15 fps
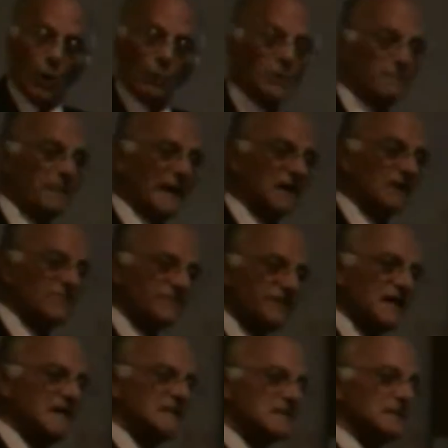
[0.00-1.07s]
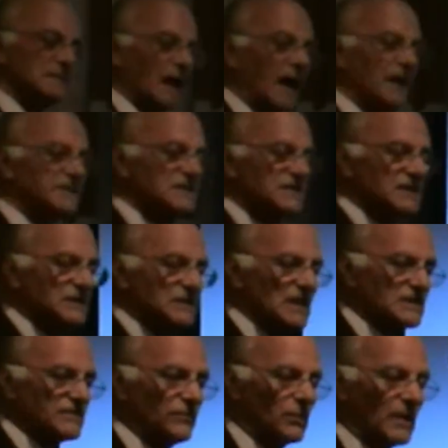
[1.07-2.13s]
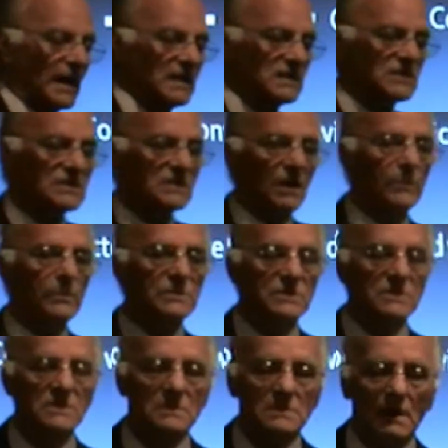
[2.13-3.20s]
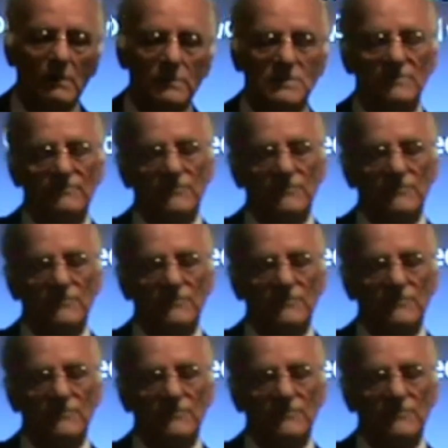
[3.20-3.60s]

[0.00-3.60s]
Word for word: On the back of these and other successful cases, I was, I was